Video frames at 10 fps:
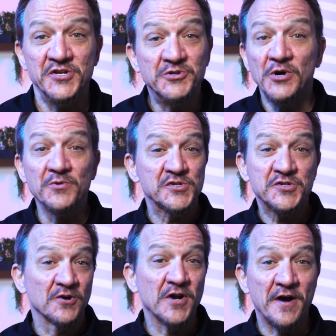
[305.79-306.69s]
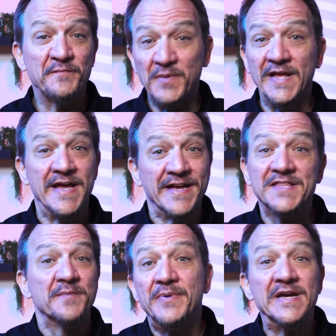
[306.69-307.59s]
You don't start off playing in
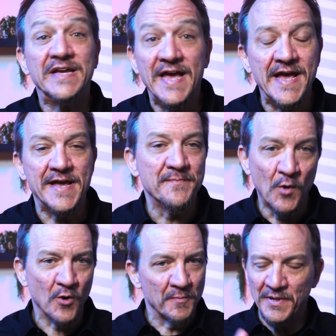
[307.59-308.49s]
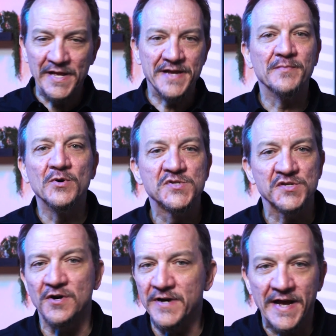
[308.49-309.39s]
the big game or playing
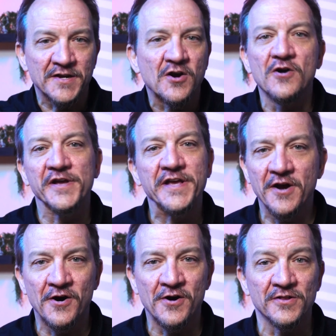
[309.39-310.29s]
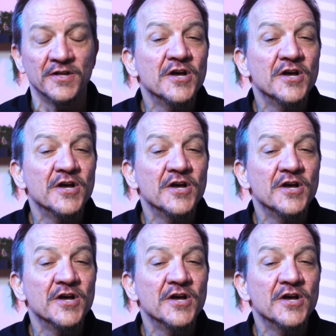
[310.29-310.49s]
Mozart at Carnegie Hall.